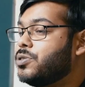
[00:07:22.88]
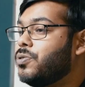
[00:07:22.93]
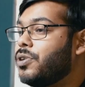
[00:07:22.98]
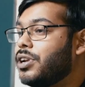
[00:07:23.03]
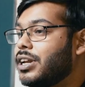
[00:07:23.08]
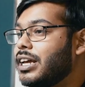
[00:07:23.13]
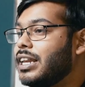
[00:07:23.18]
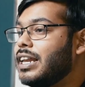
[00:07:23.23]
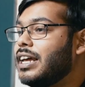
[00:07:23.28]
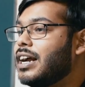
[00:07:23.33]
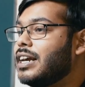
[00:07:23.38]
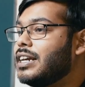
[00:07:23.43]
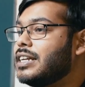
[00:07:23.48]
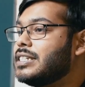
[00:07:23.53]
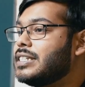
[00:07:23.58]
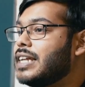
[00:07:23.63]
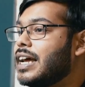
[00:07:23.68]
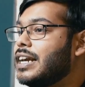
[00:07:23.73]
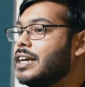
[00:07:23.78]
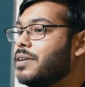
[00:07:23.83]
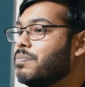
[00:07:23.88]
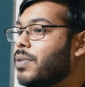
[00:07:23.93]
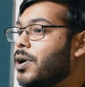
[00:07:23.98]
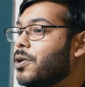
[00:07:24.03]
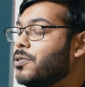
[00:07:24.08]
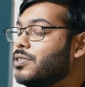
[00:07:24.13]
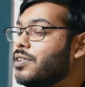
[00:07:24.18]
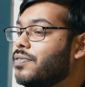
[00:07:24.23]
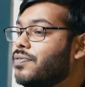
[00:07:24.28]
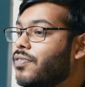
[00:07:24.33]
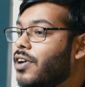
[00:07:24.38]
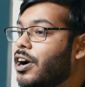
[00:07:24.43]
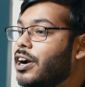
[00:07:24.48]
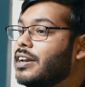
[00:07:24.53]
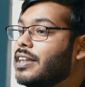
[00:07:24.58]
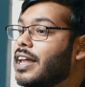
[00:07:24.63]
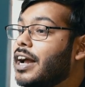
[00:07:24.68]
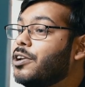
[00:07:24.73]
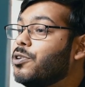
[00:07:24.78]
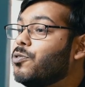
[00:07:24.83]
to really understand about the
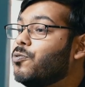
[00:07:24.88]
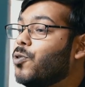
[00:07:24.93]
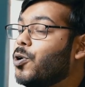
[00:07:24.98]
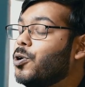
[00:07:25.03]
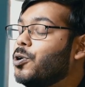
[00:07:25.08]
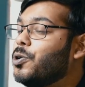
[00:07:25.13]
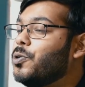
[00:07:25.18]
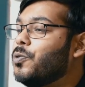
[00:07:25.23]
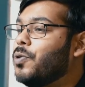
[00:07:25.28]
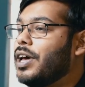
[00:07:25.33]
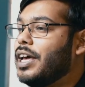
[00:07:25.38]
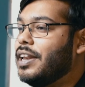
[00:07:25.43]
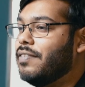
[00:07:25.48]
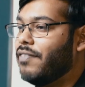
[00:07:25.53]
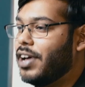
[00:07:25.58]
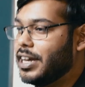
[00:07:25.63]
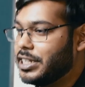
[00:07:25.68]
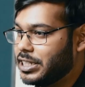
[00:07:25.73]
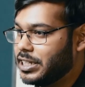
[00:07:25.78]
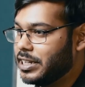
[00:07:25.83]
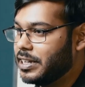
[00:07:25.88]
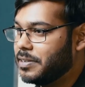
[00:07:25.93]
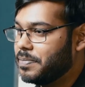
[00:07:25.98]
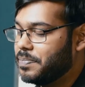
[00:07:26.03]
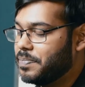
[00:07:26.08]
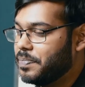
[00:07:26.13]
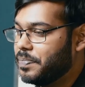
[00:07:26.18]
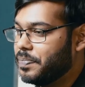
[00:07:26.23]
fund that you want to invest in.